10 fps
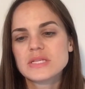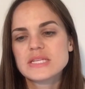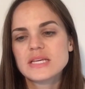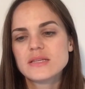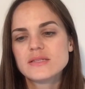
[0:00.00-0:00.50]

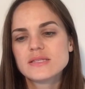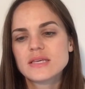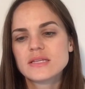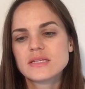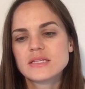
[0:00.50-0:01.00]
daily
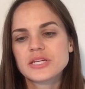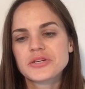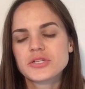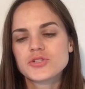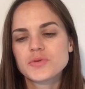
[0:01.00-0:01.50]
skin
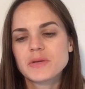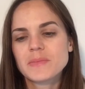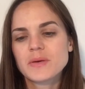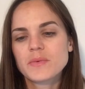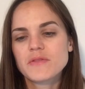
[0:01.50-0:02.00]
clearing
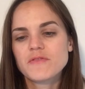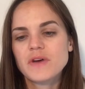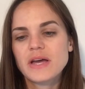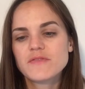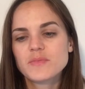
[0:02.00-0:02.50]
treatment with
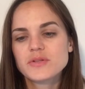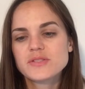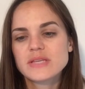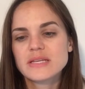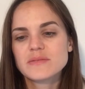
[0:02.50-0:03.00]
5%
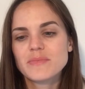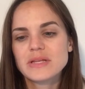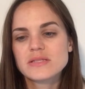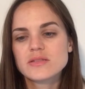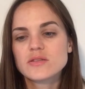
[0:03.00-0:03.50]

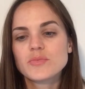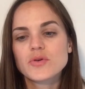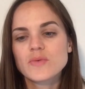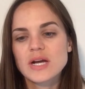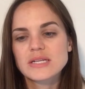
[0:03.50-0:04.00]
benzoyl
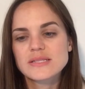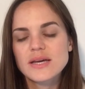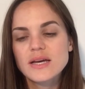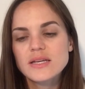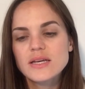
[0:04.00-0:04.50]

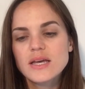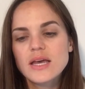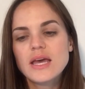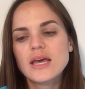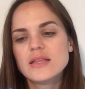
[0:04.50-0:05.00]
peroxide,
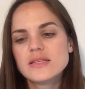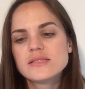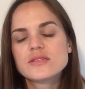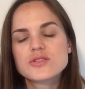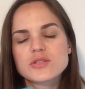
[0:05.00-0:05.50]
and
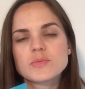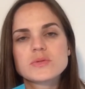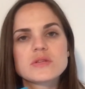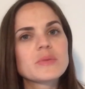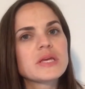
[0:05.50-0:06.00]
this is just
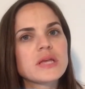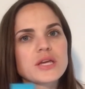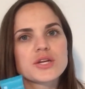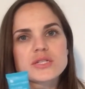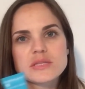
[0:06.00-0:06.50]
supposed to be
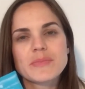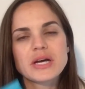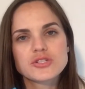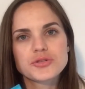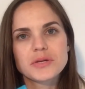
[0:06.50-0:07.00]
like your
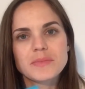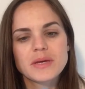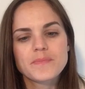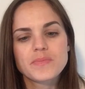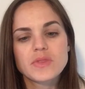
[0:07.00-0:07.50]
spot
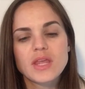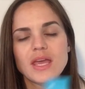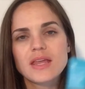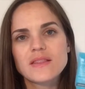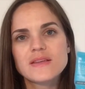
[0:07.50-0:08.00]
treatment.
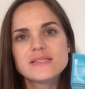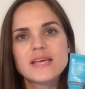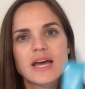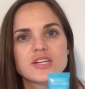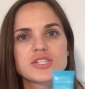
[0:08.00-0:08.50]
This
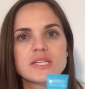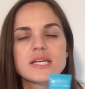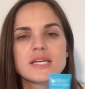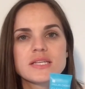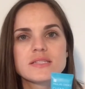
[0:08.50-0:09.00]
actually
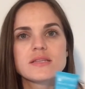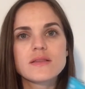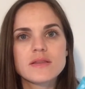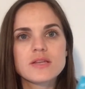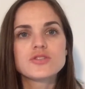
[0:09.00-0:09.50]
is
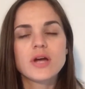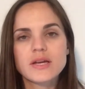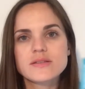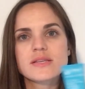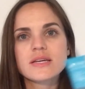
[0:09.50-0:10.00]
the
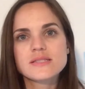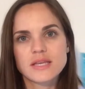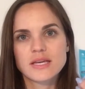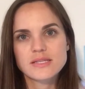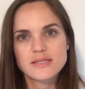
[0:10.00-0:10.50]
trial size,
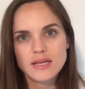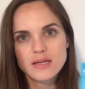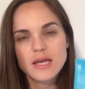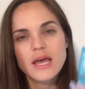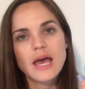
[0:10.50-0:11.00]
like I said.
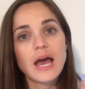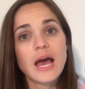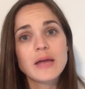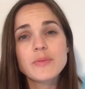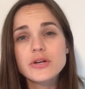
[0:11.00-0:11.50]

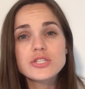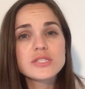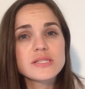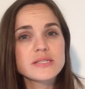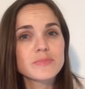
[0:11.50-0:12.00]
I
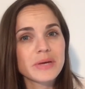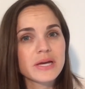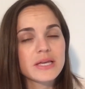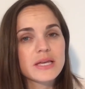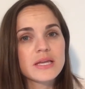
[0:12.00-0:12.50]
purchased this
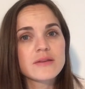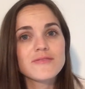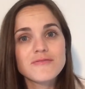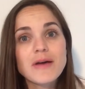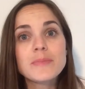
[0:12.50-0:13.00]
back in
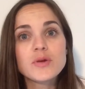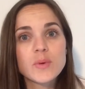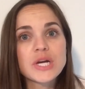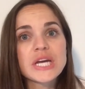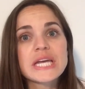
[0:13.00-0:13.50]

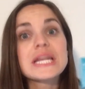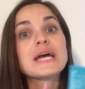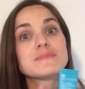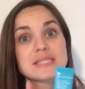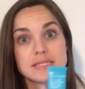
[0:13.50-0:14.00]
February and
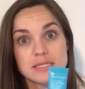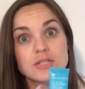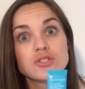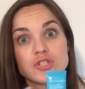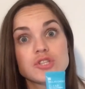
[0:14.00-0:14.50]
I'm
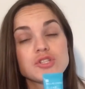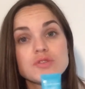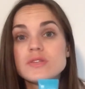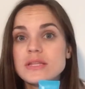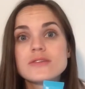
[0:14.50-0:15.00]
still just
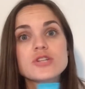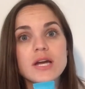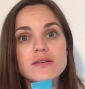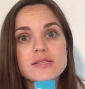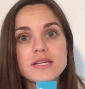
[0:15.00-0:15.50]
using the
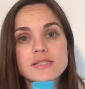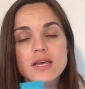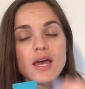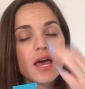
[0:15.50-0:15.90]
trial size.